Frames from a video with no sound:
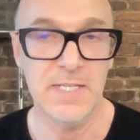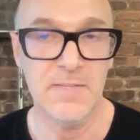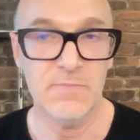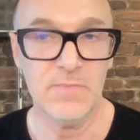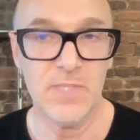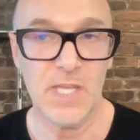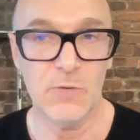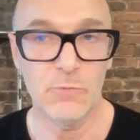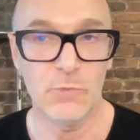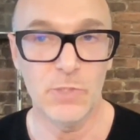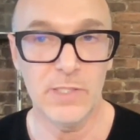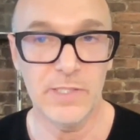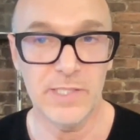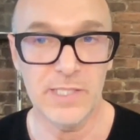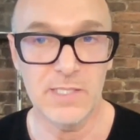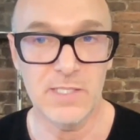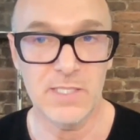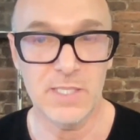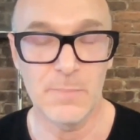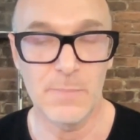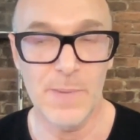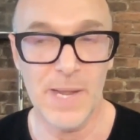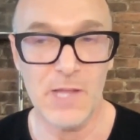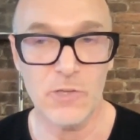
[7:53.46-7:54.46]
that really is
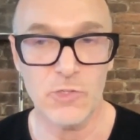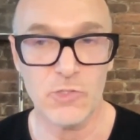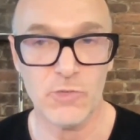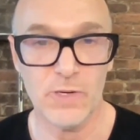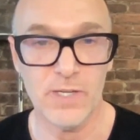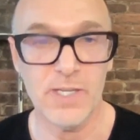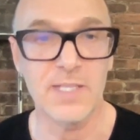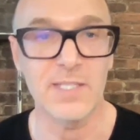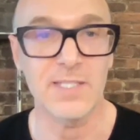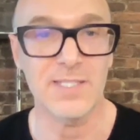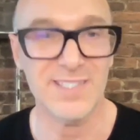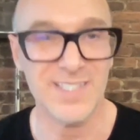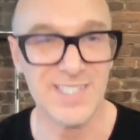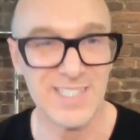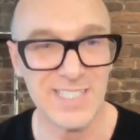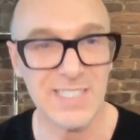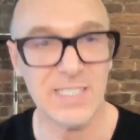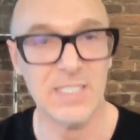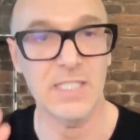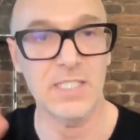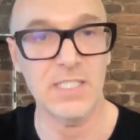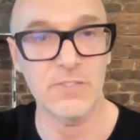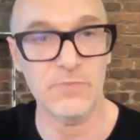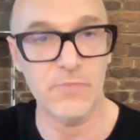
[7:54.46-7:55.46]
about trying to
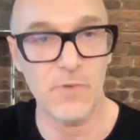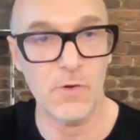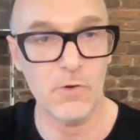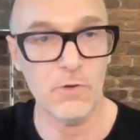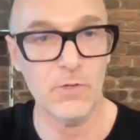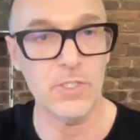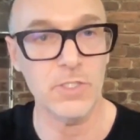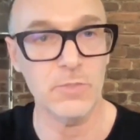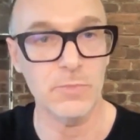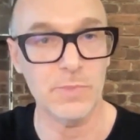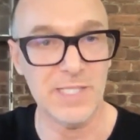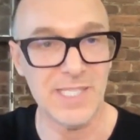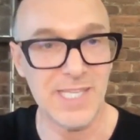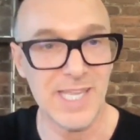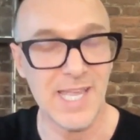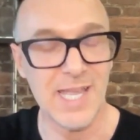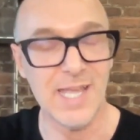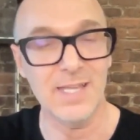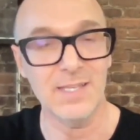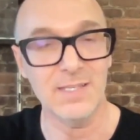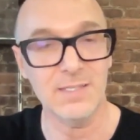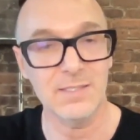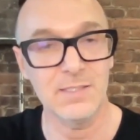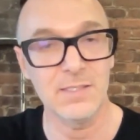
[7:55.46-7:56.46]
see as far as we
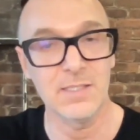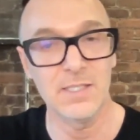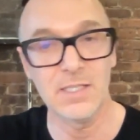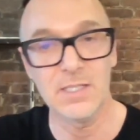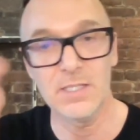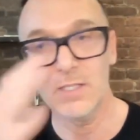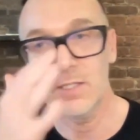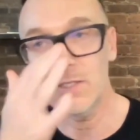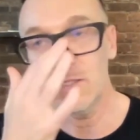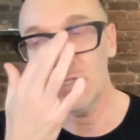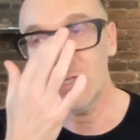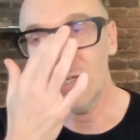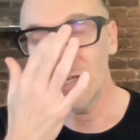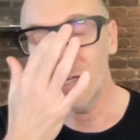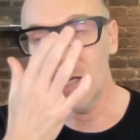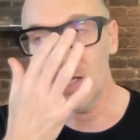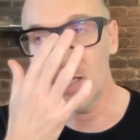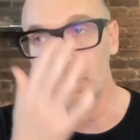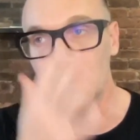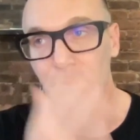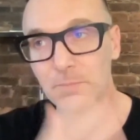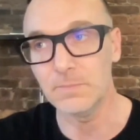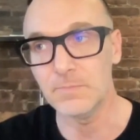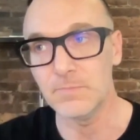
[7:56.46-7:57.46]
can
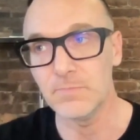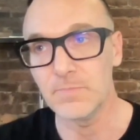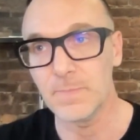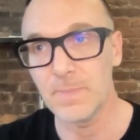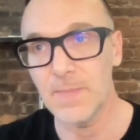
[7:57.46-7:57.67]
um,